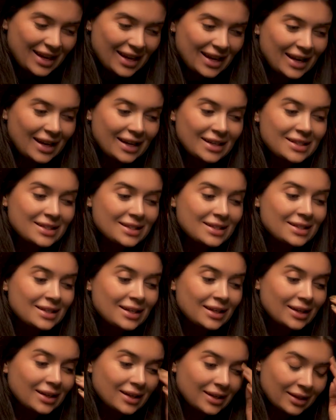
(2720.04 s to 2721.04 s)

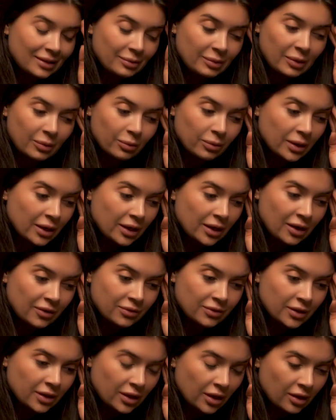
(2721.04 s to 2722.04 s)
And one
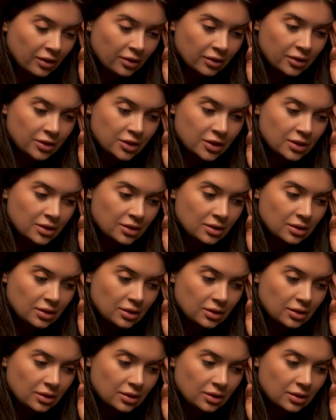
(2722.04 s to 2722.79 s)
after the other, just